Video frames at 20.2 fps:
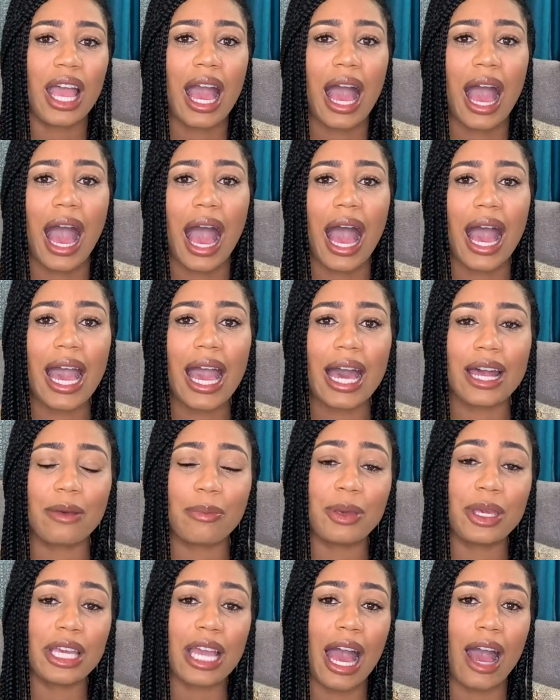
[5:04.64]
I had a
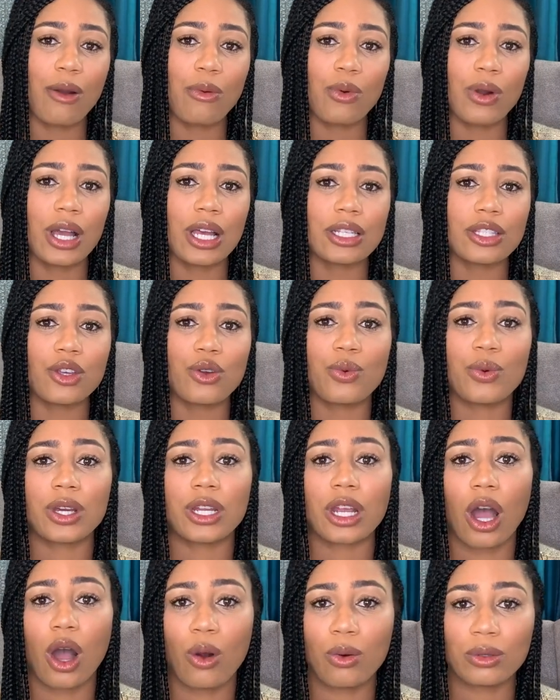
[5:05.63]
PI once who would
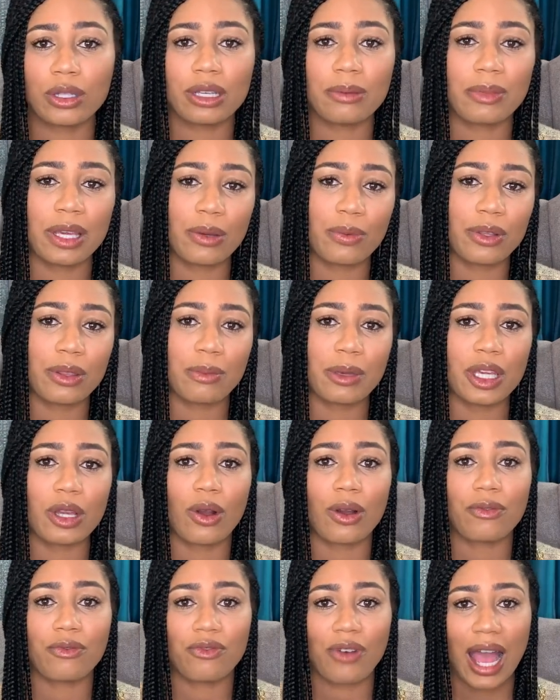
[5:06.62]
only meet with me
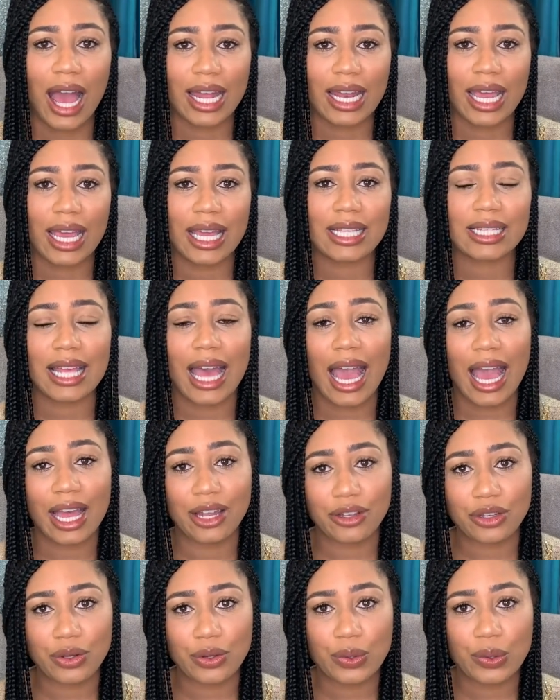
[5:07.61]
on Fridays at
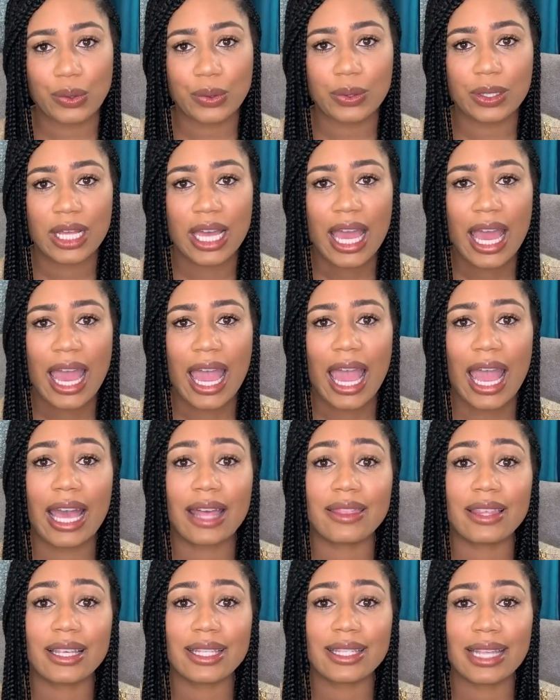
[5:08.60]
noon,
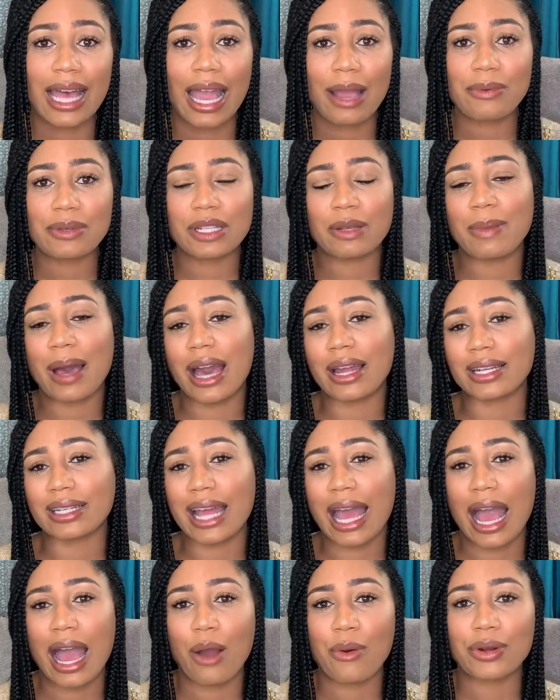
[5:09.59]
and the site was about an
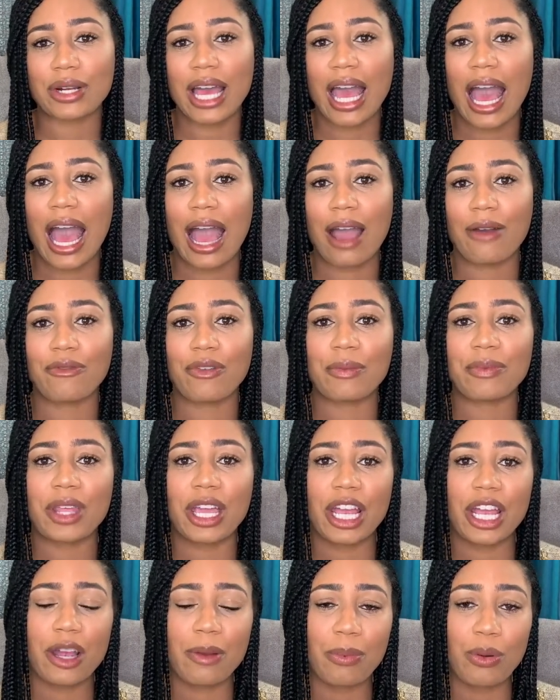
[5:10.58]
hour and a half from the
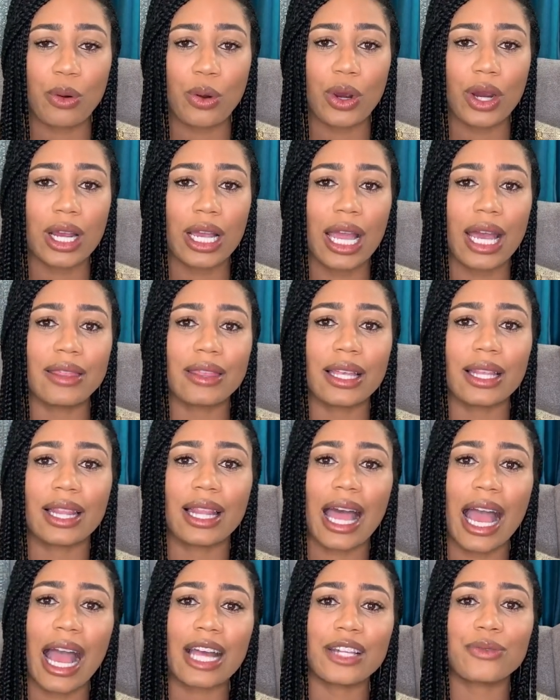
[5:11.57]
airport, and the
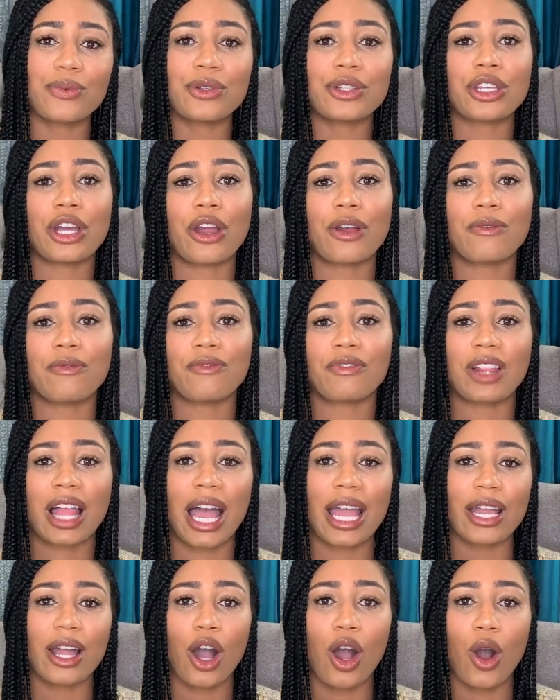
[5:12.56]
last return
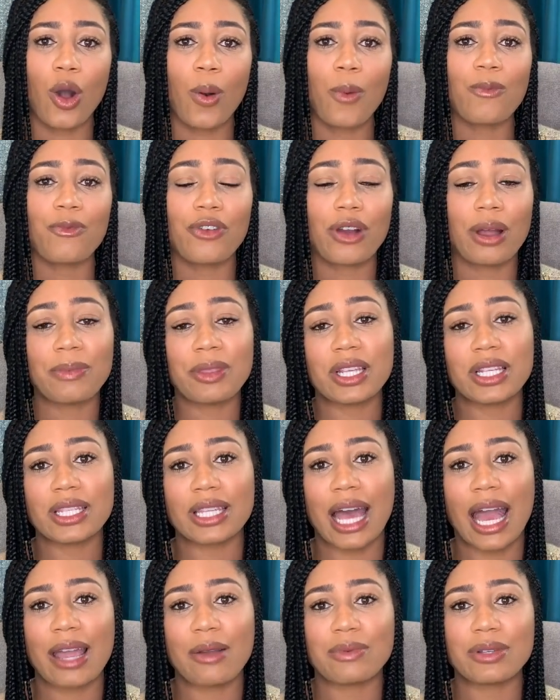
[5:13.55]
flight home from the
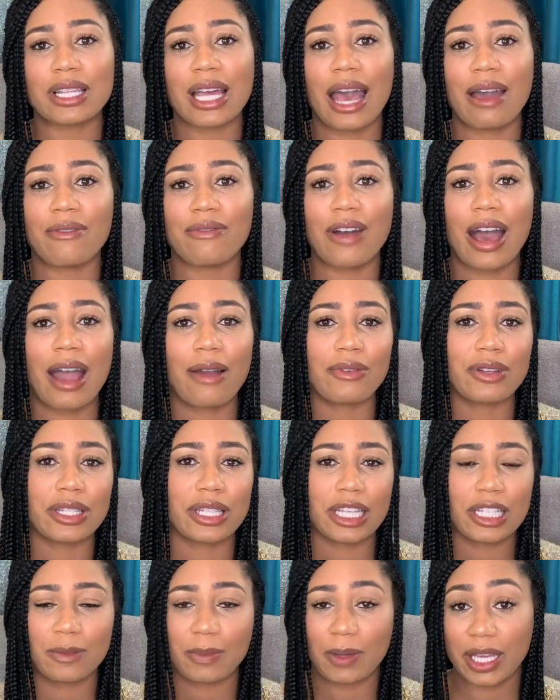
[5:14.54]
site was at 5 or
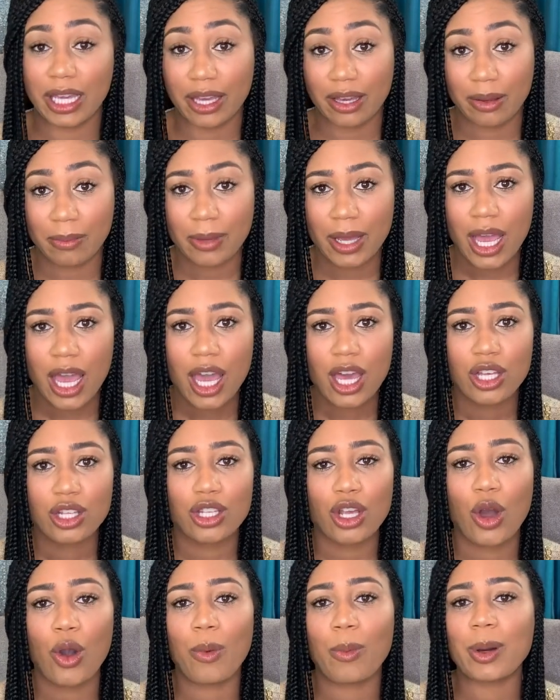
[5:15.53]
6 p.m.
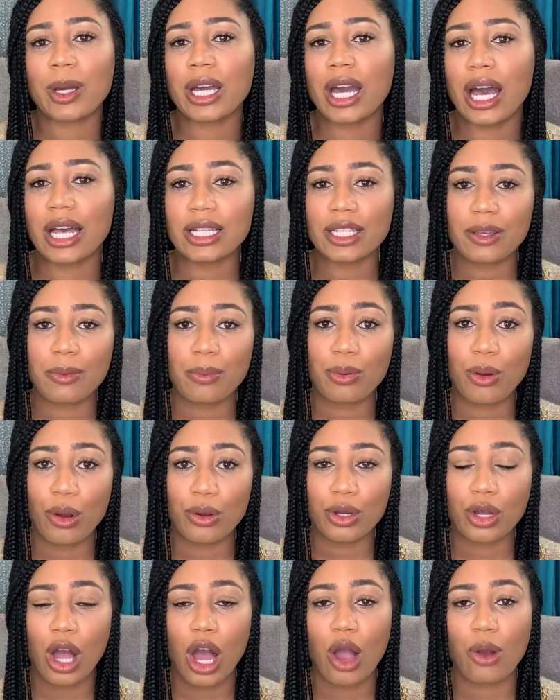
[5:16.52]
So because the
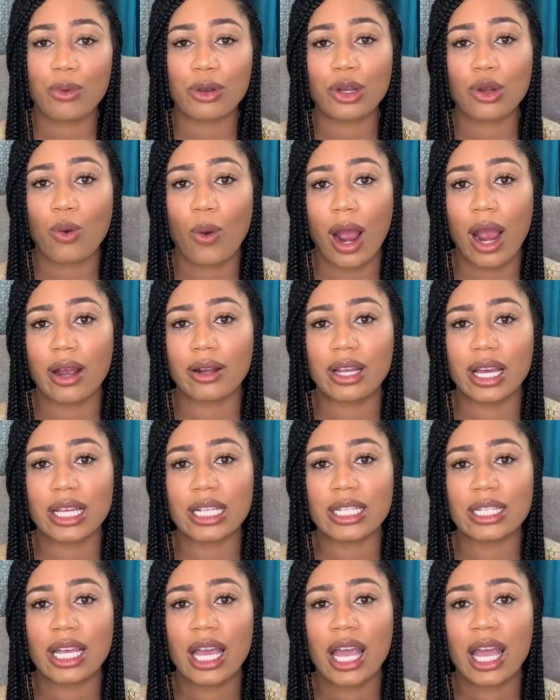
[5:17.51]
protocol required us